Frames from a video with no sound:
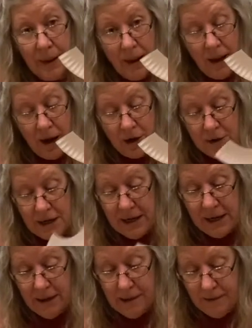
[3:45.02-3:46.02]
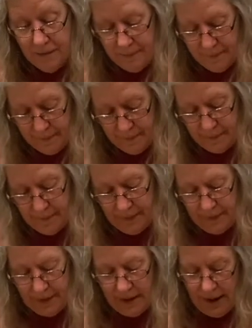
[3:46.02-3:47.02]
Our tail.
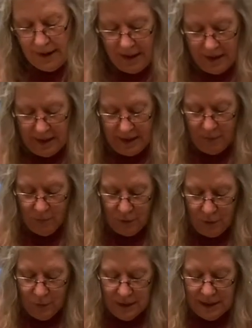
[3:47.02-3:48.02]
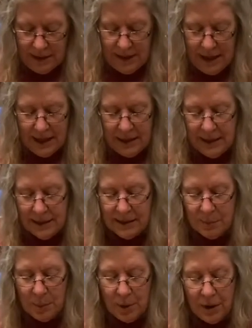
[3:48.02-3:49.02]
And then we're going to take this
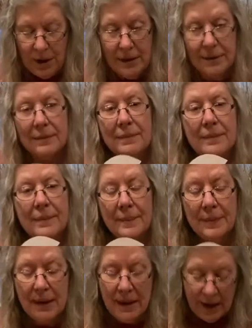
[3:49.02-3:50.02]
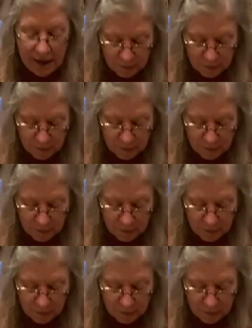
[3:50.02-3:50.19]
part, we're